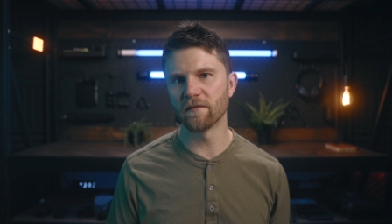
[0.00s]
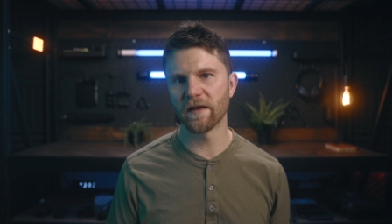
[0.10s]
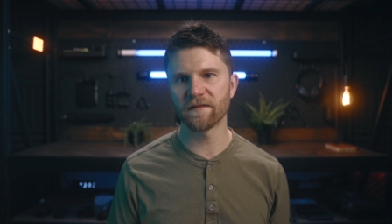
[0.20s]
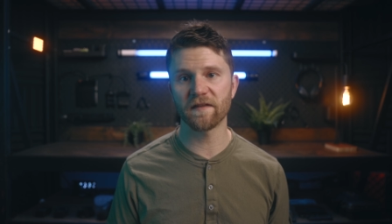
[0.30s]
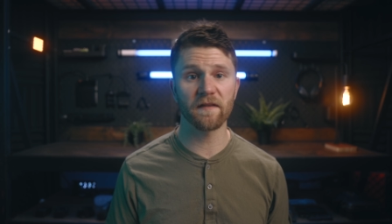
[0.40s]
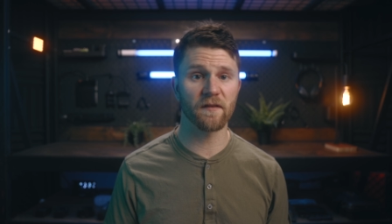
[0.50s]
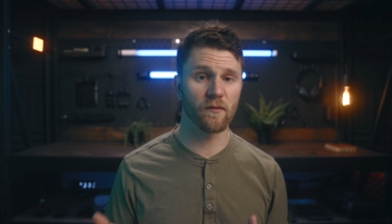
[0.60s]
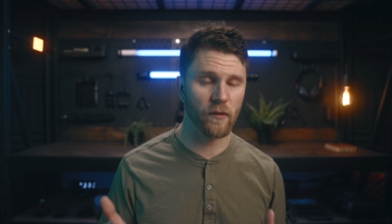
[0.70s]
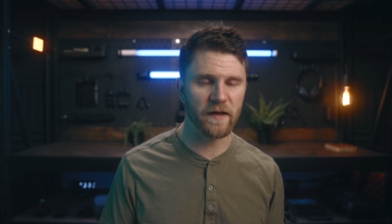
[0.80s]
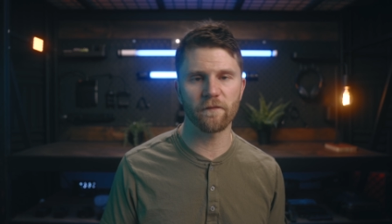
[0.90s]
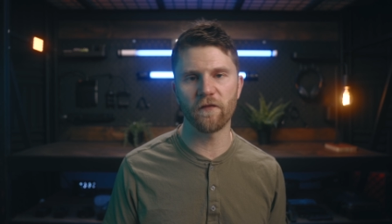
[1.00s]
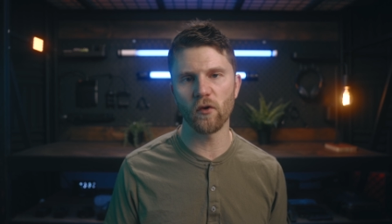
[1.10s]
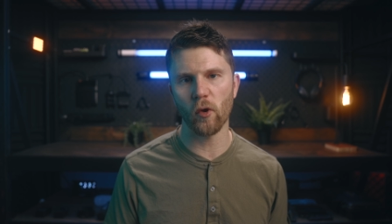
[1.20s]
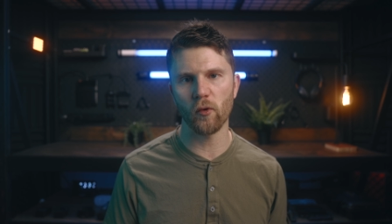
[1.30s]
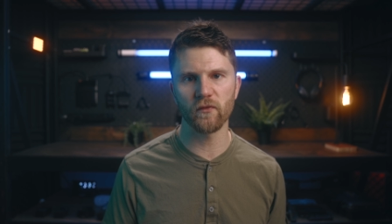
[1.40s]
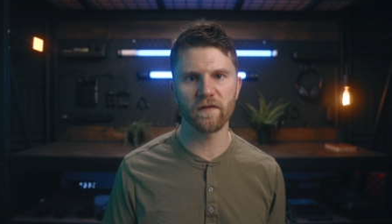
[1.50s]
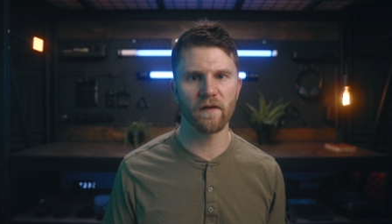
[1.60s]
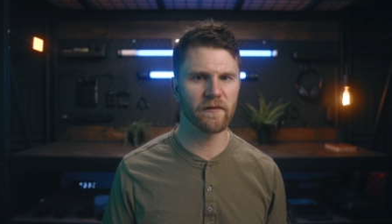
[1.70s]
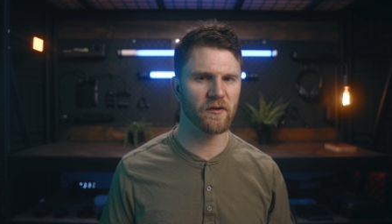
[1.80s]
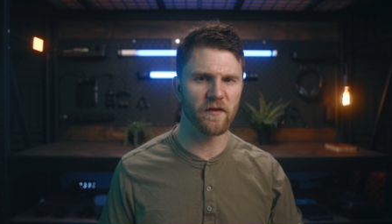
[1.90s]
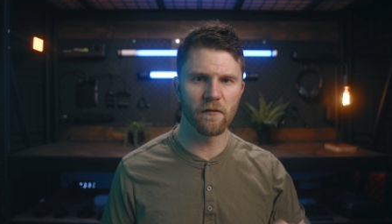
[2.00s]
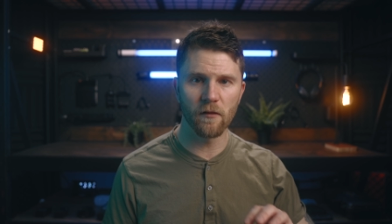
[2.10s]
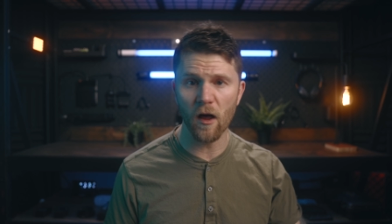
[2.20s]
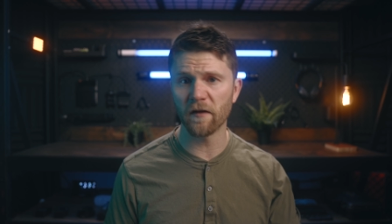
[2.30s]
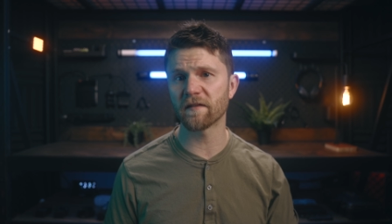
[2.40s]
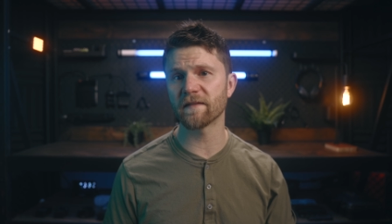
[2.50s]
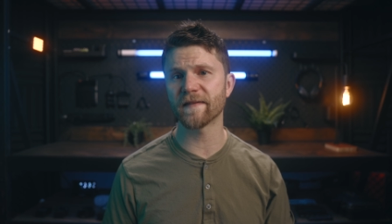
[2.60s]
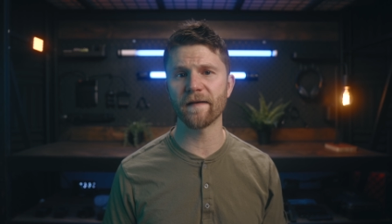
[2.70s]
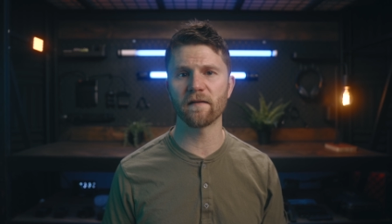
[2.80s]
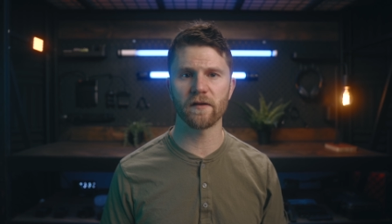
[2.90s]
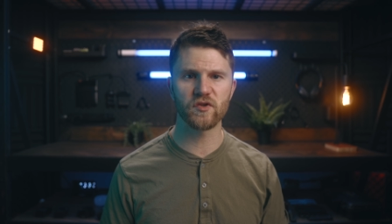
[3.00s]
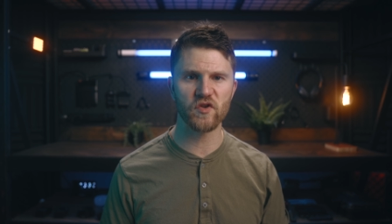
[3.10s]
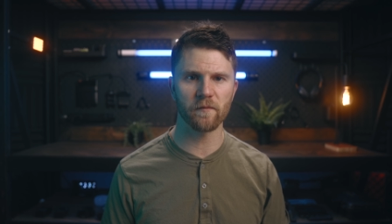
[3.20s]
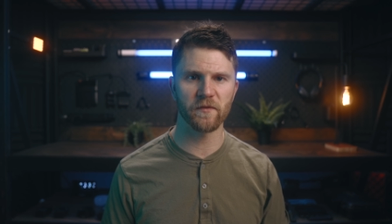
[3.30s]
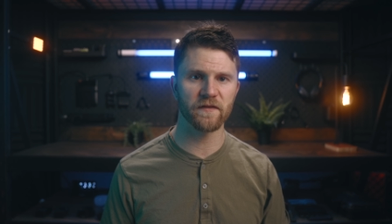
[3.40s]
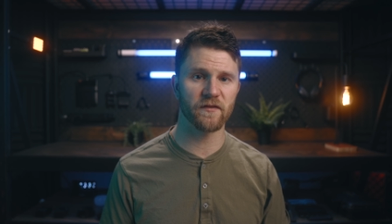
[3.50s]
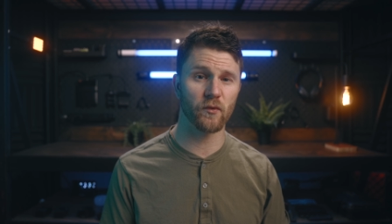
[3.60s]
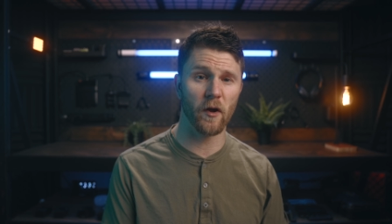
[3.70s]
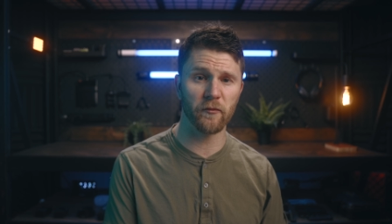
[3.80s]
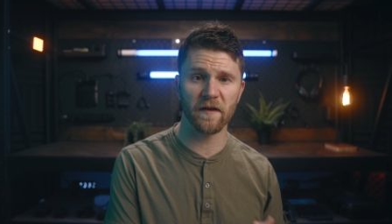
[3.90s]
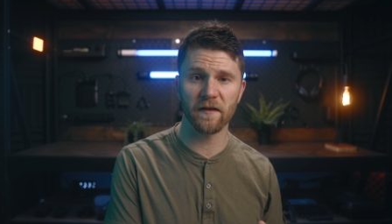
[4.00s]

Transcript: lens takes great photos. There's a lot of detail and sharpness throughout the